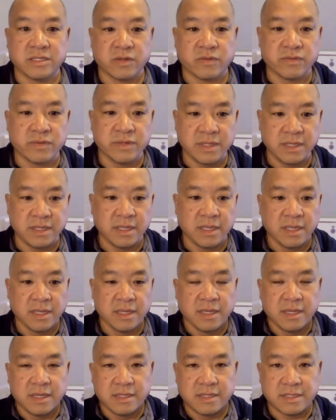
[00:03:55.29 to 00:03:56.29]
So when we
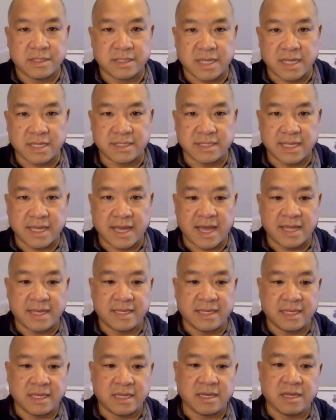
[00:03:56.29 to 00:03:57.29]
discuss the
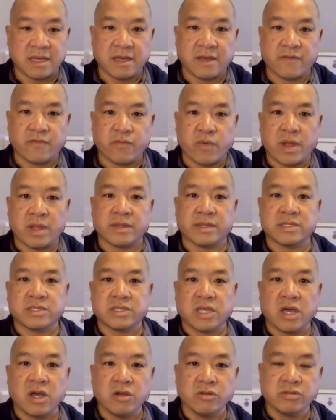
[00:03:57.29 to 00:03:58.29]
idea of
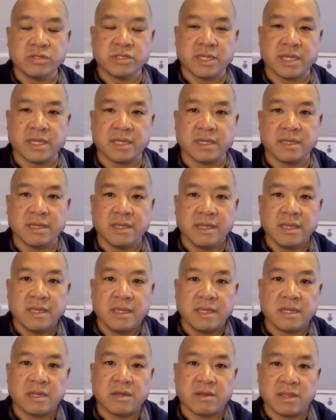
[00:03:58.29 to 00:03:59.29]
wellness coaching,
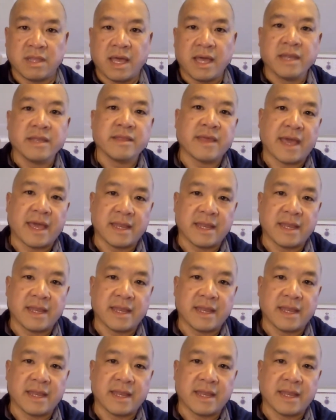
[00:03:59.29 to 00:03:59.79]
you know a lot of